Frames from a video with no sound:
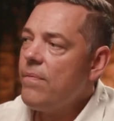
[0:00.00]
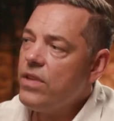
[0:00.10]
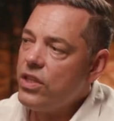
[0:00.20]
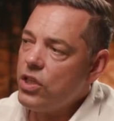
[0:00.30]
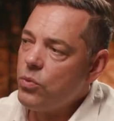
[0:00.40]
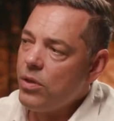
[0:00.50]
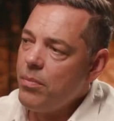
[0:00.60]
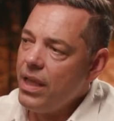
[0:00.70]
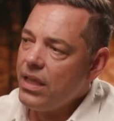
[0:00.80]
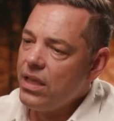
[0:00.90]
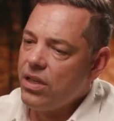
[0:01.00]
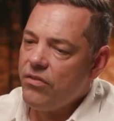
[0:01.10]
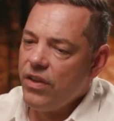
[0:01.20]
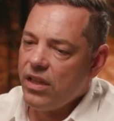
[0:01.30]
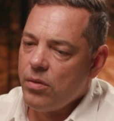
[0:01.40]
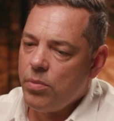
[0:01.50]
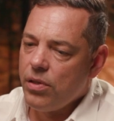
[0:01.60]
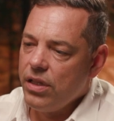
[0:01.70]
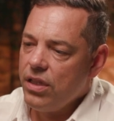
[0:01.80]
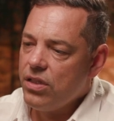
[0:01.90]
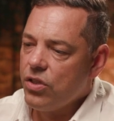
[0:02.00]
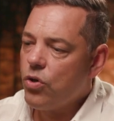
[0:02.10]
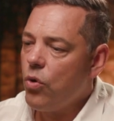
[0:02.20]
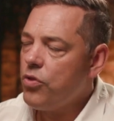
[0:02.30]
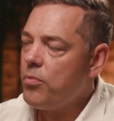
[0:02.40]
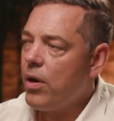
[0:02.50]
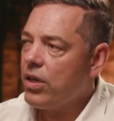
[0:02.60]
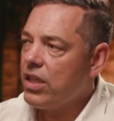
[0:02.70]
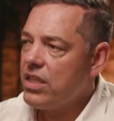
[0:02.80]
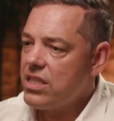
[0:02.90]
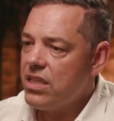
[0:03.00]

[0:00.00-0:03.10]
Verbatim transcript: that it will make it available in the growth markets